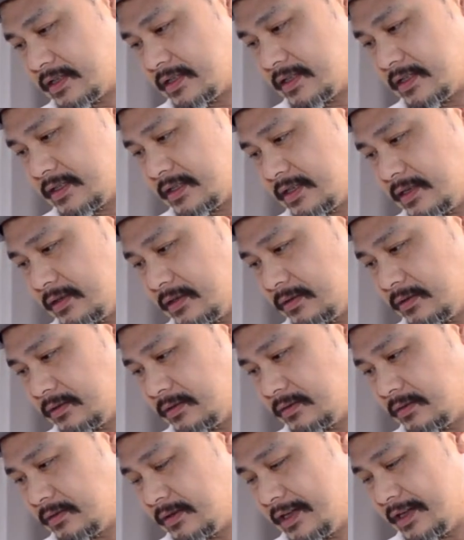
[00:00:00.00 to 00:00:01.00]

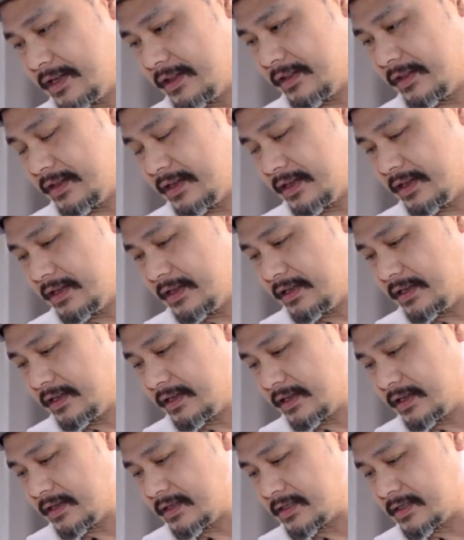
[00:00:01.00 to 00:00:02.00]
still in the
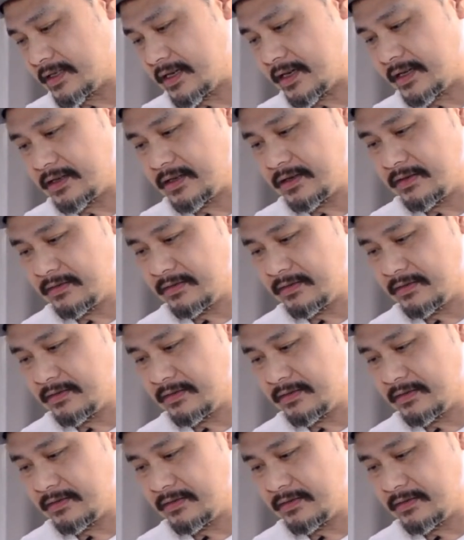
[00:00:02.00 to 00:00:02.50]
cassette